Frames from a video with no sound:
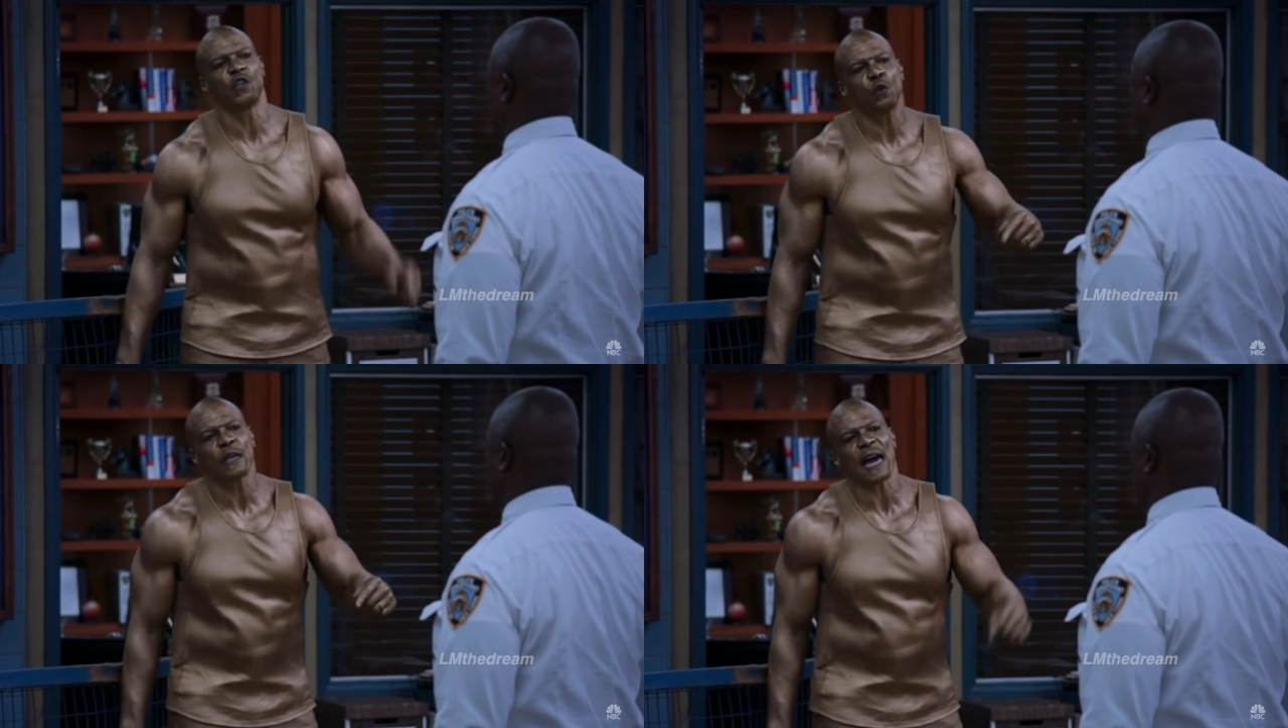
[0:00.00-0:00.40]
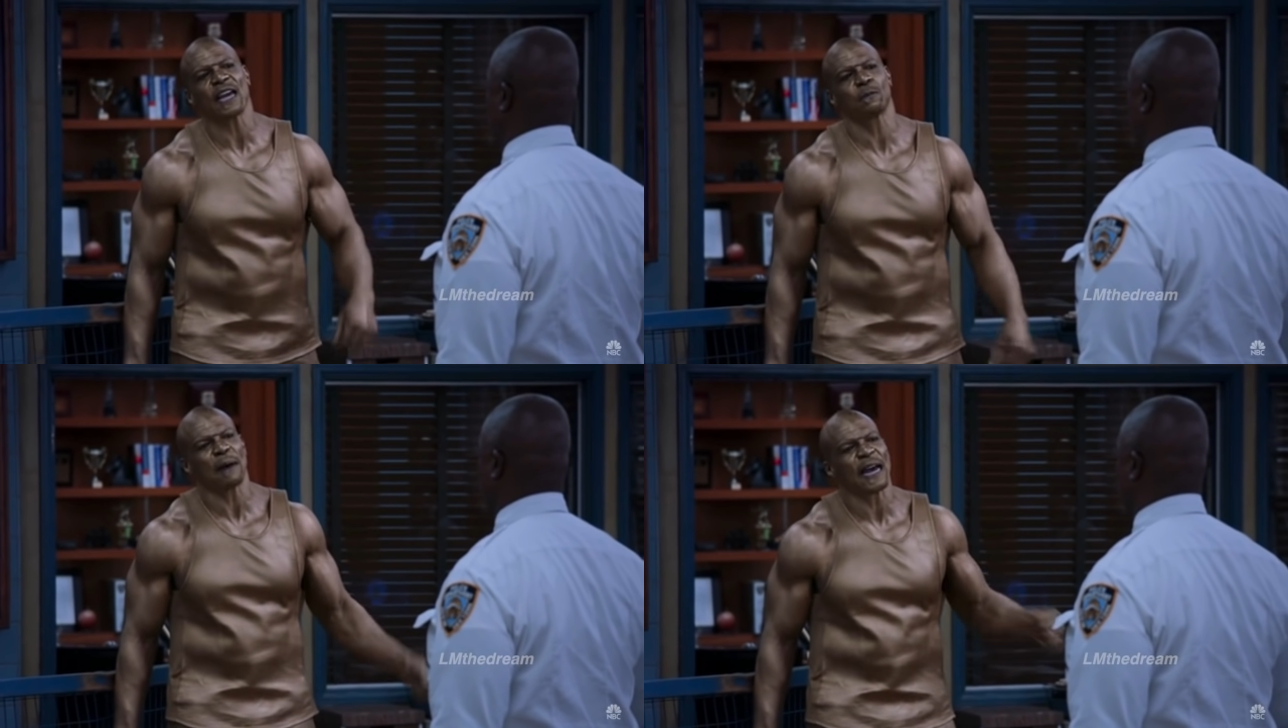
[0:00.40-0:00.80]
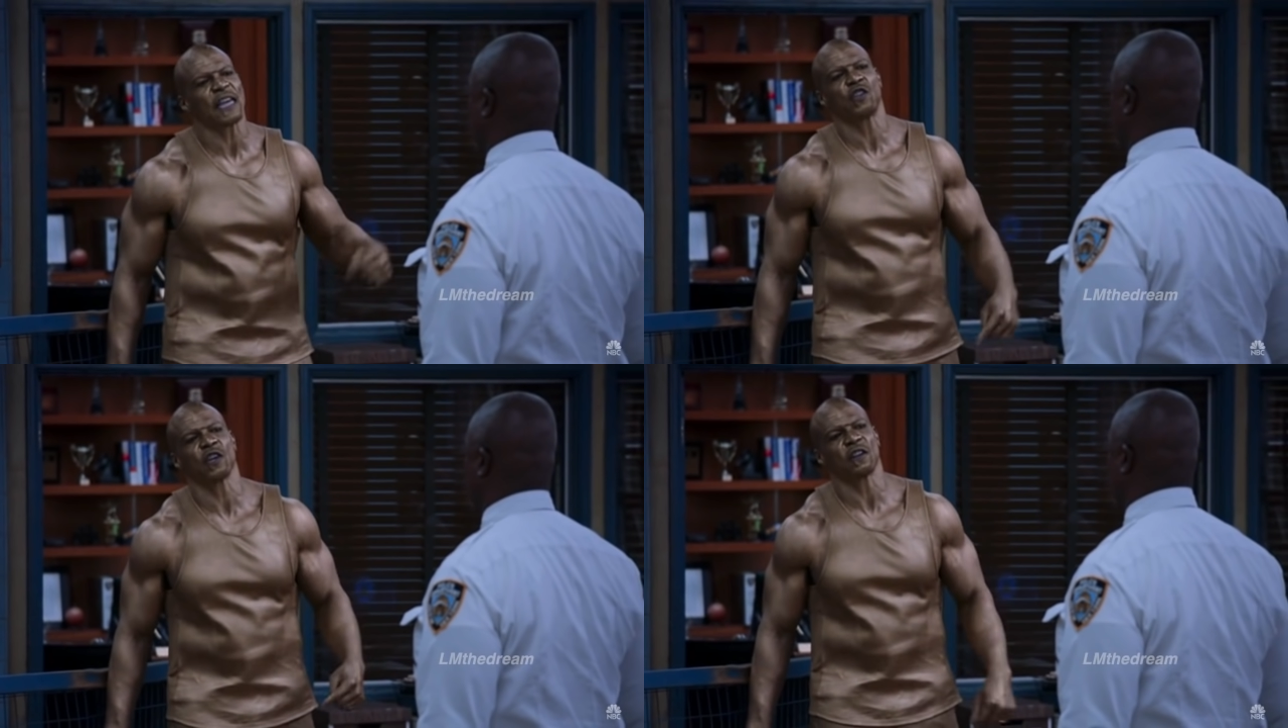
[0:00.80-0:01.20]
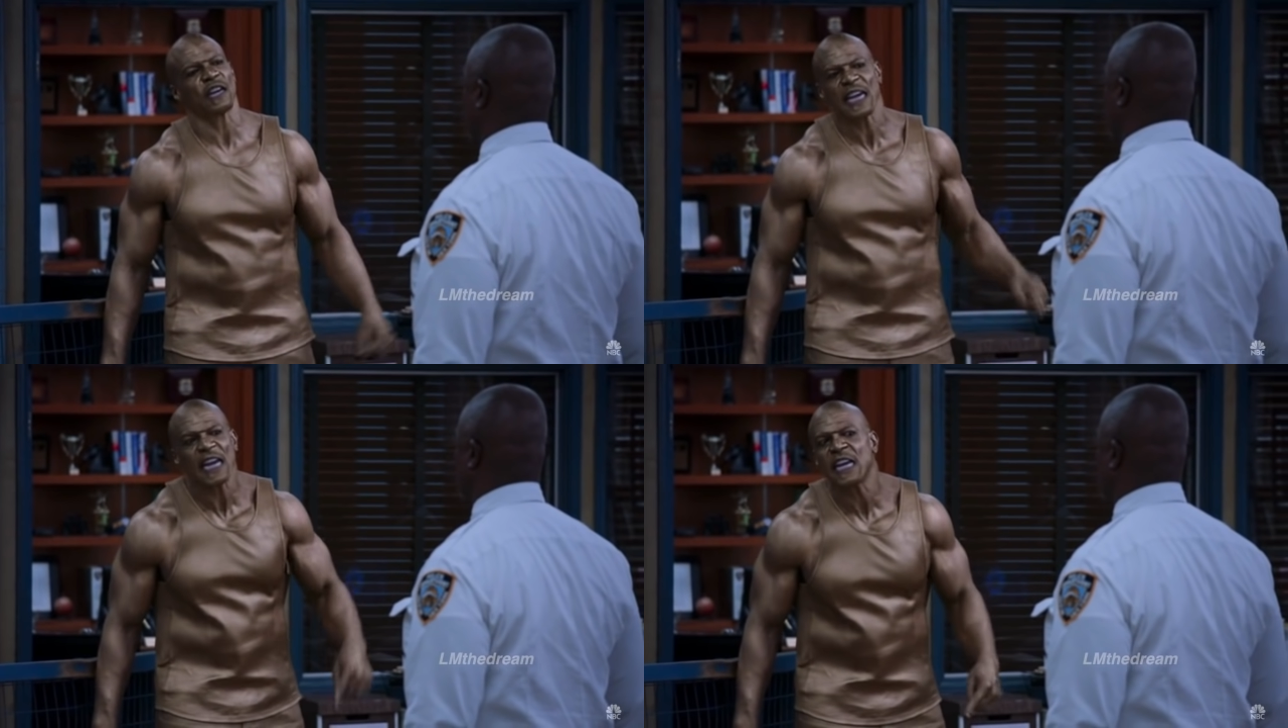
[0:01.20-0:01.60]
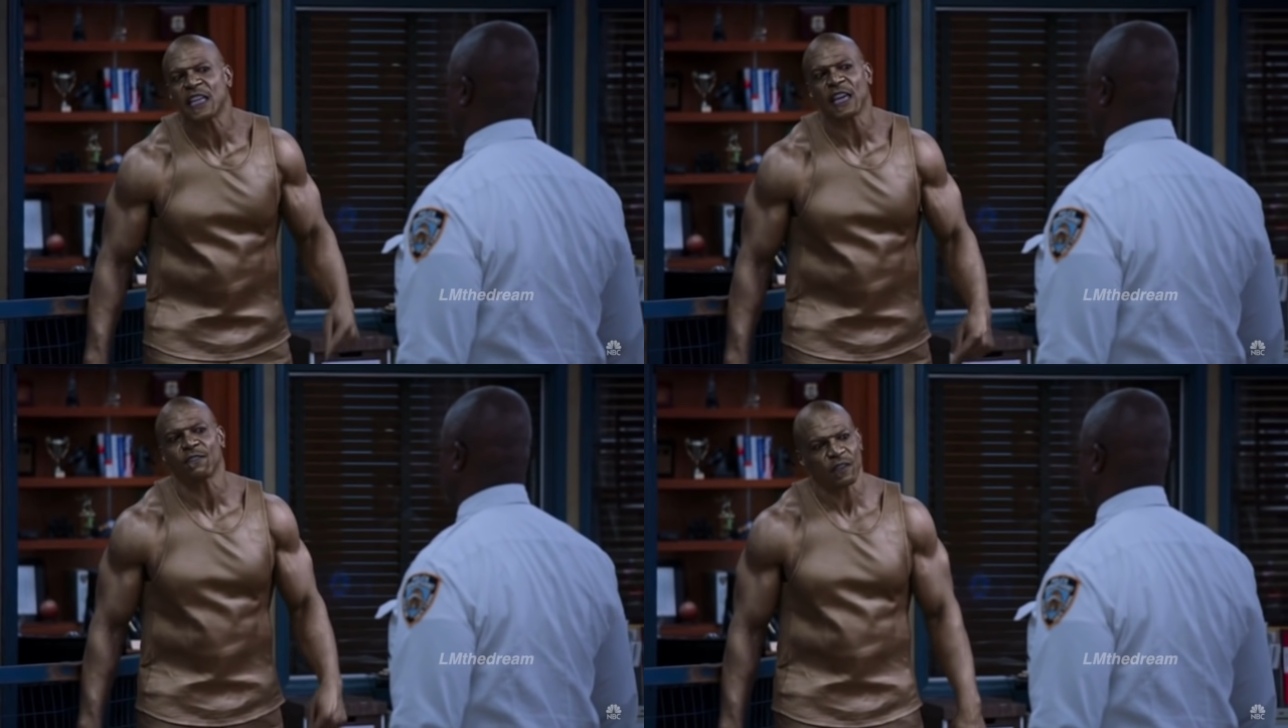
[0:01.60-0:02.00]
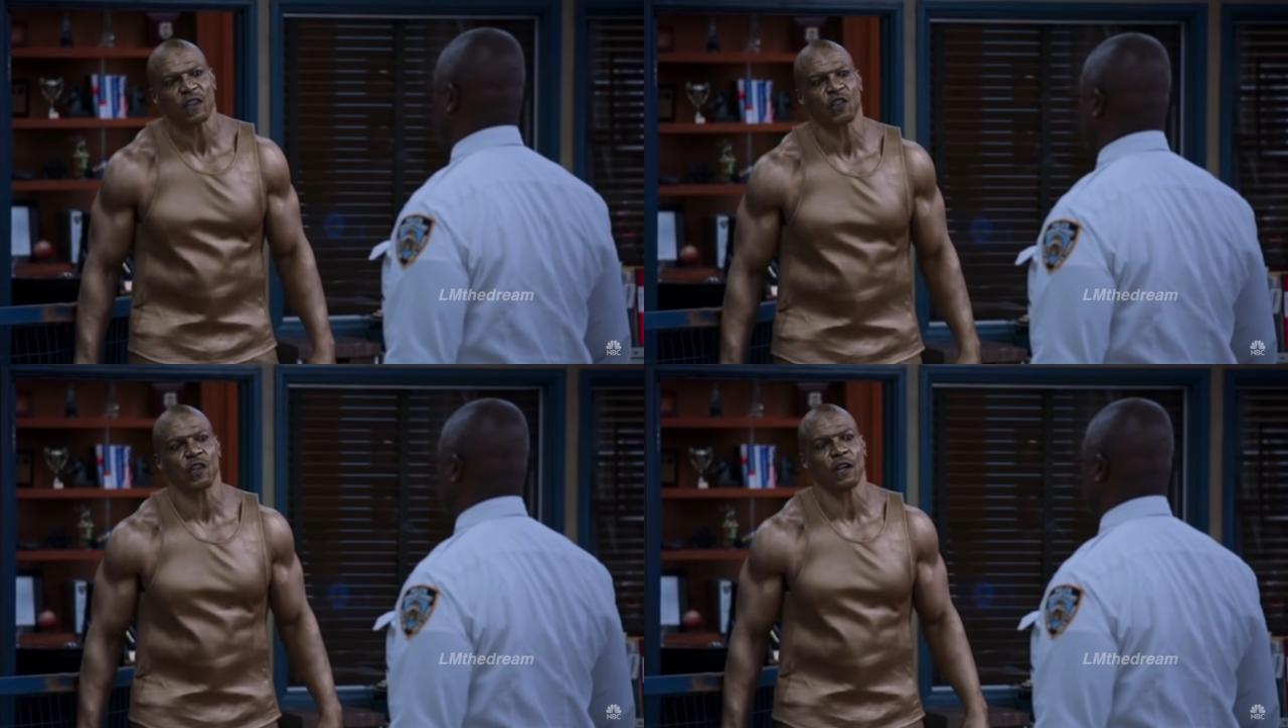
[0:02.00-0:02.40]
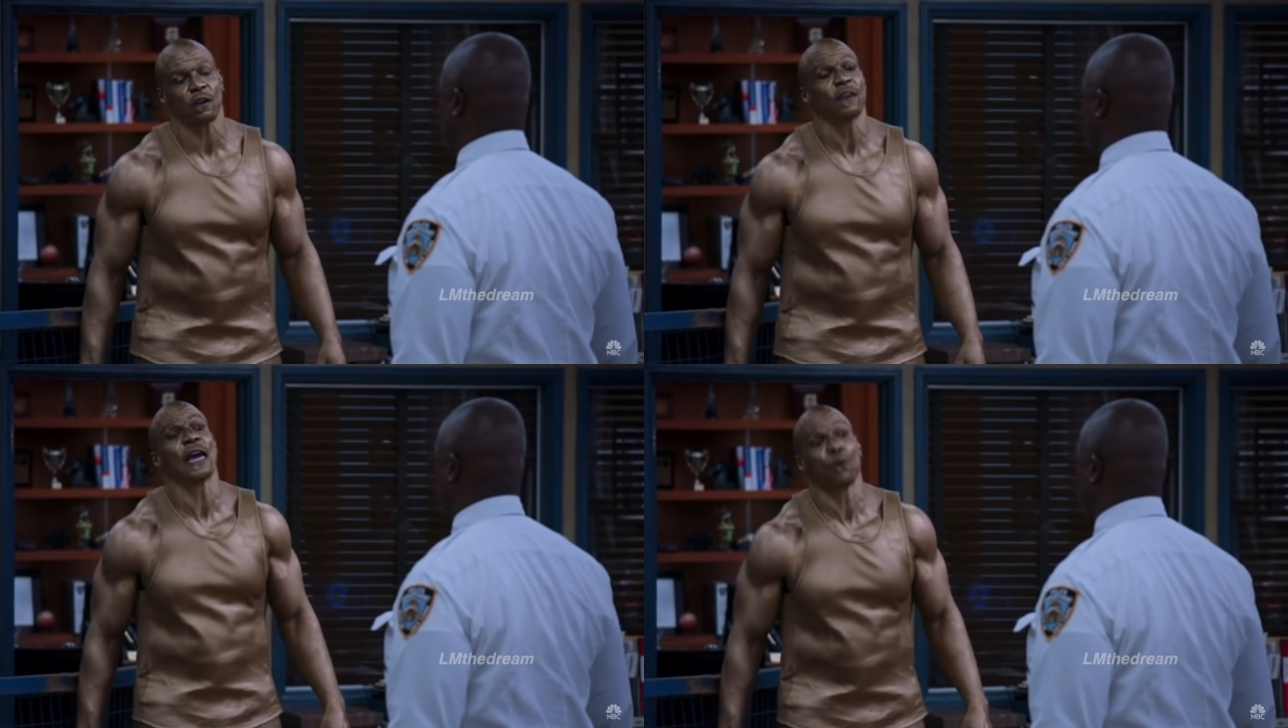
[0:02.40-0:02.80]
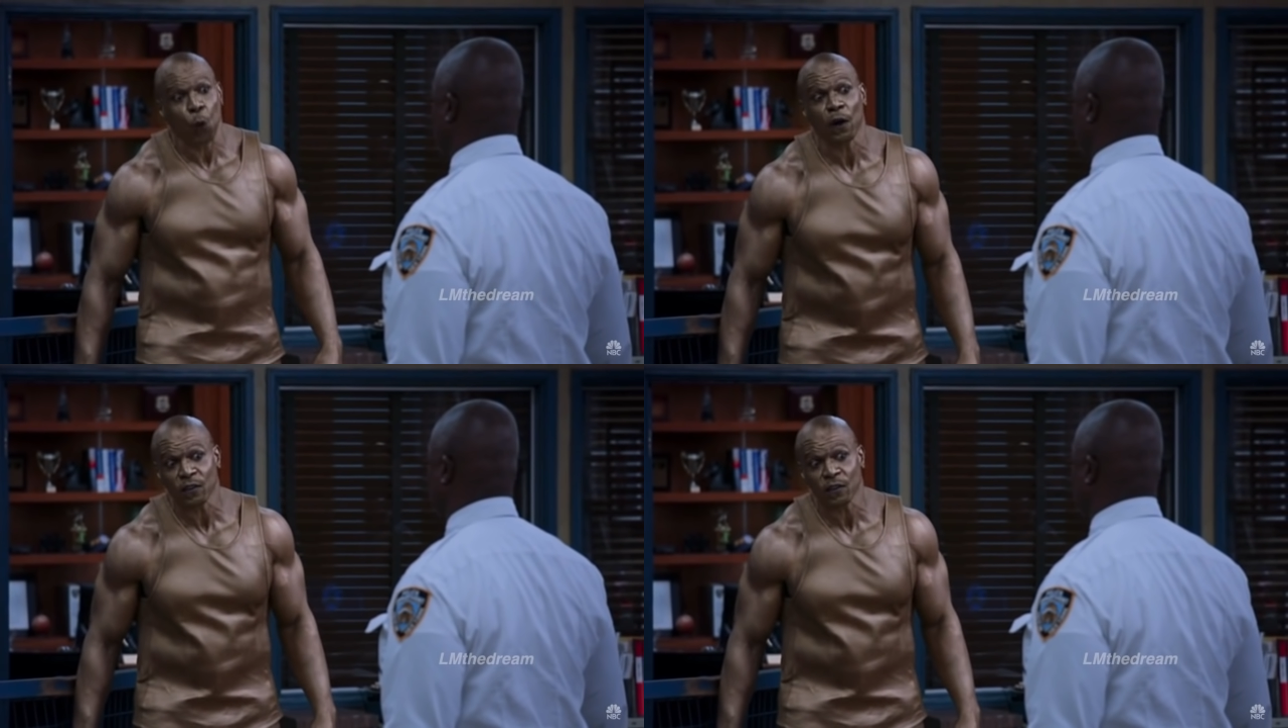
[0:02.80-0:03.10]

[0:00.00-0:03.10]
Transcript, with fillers: you guys buy each other any gifts this year that weren't